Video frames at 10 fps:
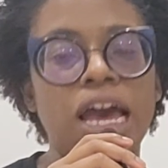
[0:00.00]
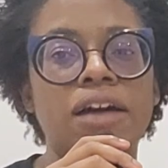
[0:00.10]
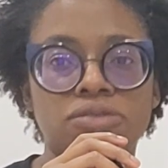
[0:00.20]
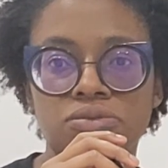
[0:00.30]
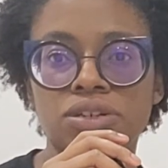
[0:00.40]

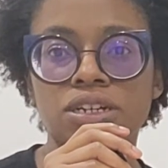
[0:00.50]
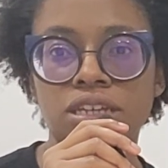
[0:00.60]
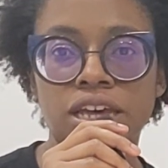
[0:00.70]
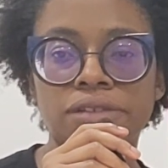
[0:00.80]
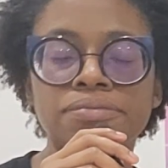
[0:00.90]
after work.
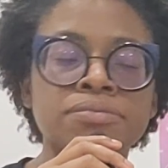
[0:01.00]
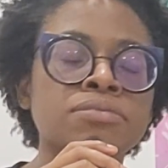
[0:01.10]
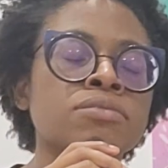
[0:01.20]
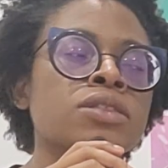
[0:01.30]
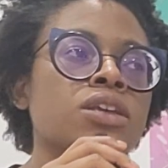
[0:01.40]
Yeah.
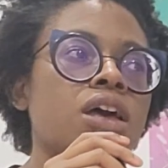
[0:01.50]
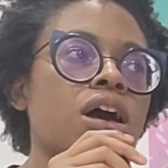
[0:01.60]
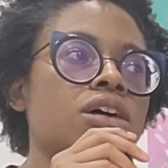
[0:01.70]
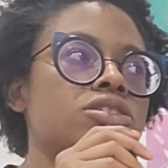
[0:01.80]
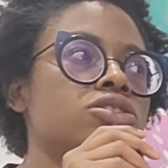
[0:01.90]

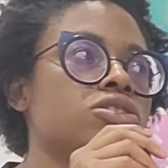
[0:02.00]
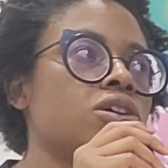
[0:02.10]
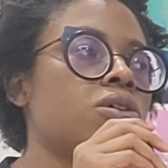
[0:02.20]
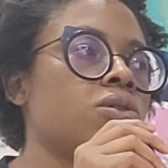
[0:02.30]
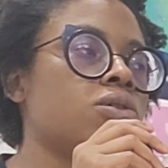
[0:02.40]

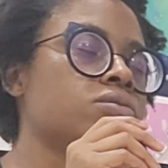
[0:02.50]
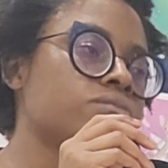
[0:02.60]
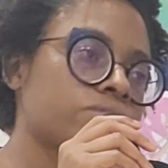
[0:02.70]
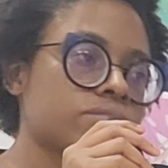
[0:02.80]
So,